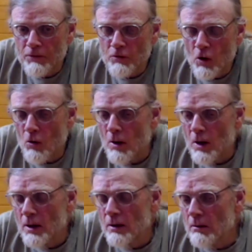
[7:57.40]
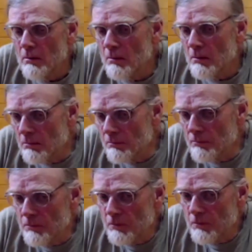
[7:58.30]
So
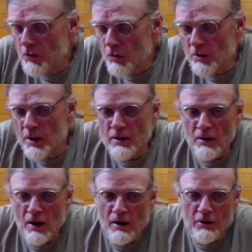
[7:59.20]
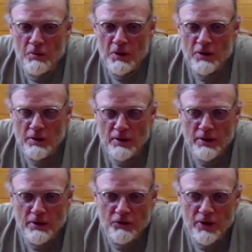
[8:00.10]
certainly there are other
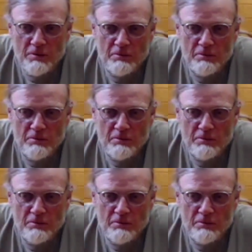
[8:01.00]
materials, some